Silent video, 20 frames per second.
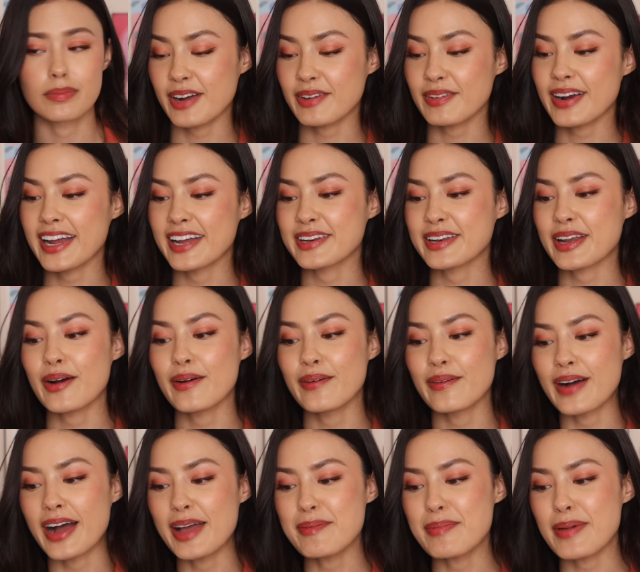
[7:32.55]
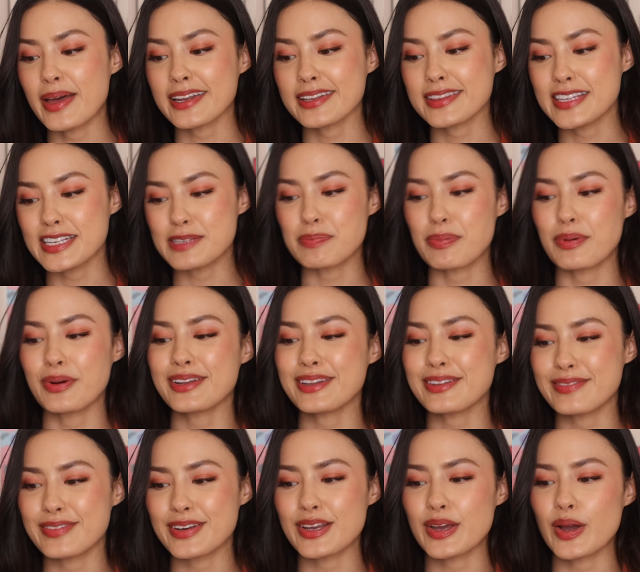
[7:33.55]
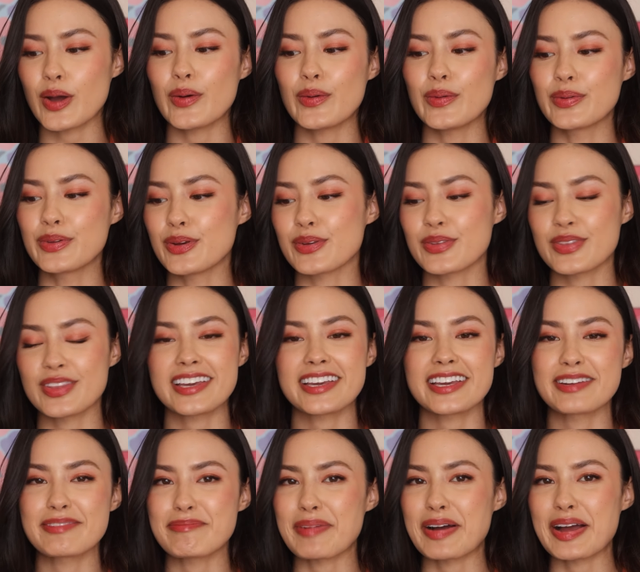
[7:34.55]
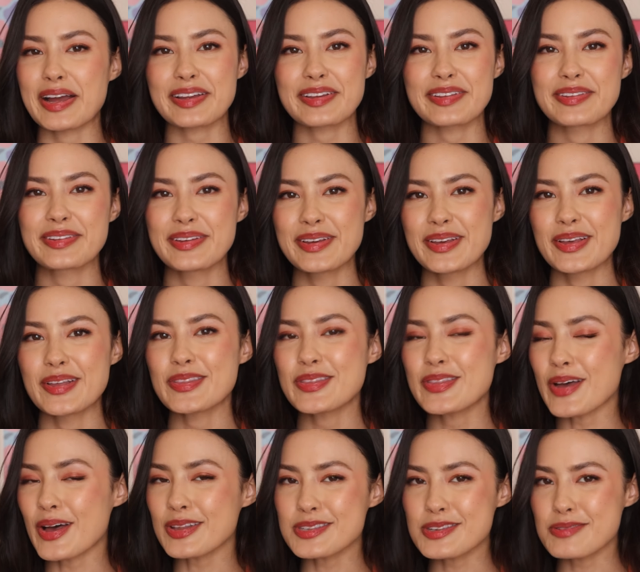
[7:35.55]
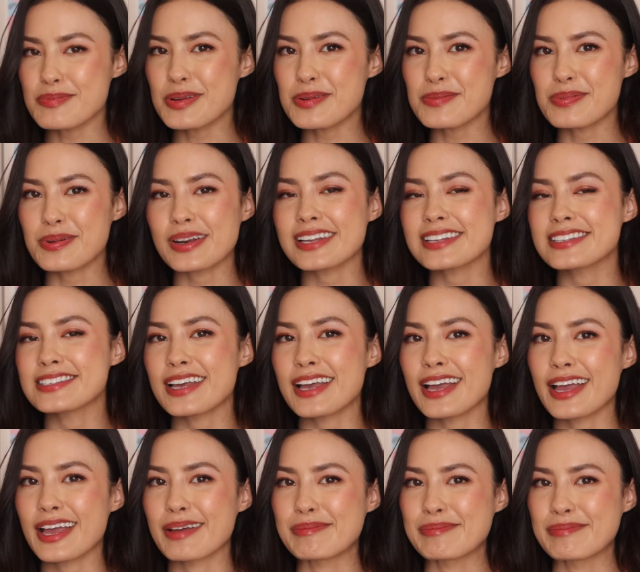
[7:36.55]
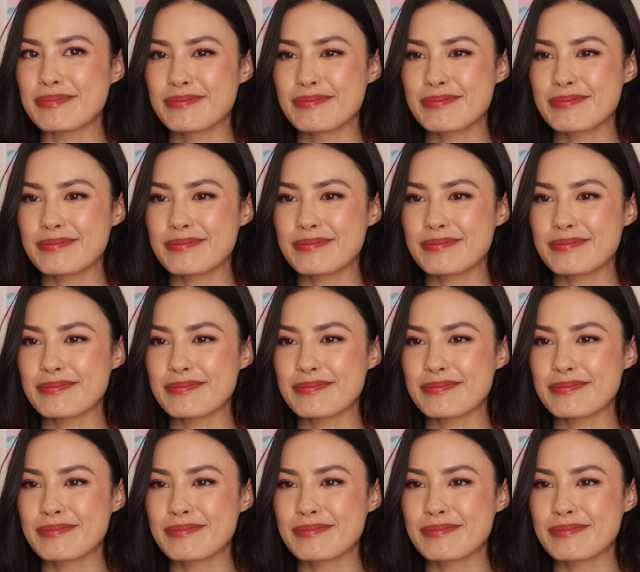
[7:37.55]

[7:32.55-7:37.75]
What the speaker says: All right, now I bet at this point in the video, you're thinking my thoughts have been pretty tame.